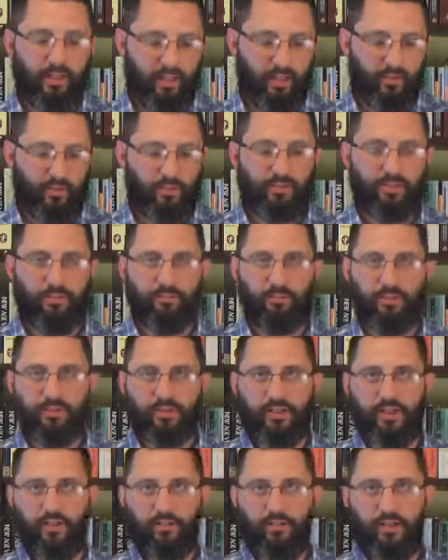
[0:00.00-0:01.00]
They don't want some
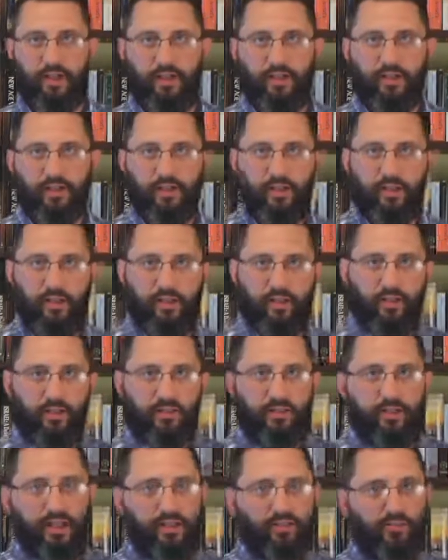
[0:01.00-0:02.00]
book telling them, hey,
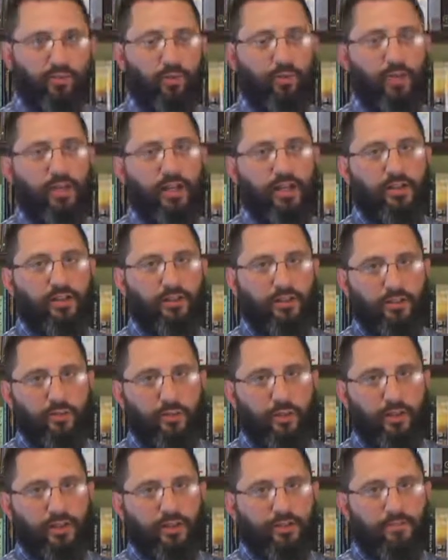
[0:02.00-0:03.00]
that's fornication,
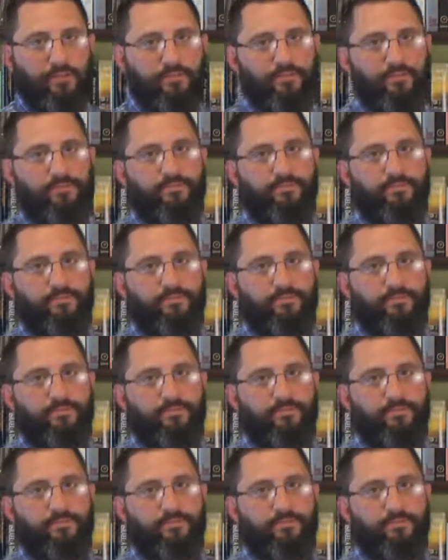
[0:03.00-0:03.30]
it's wicked.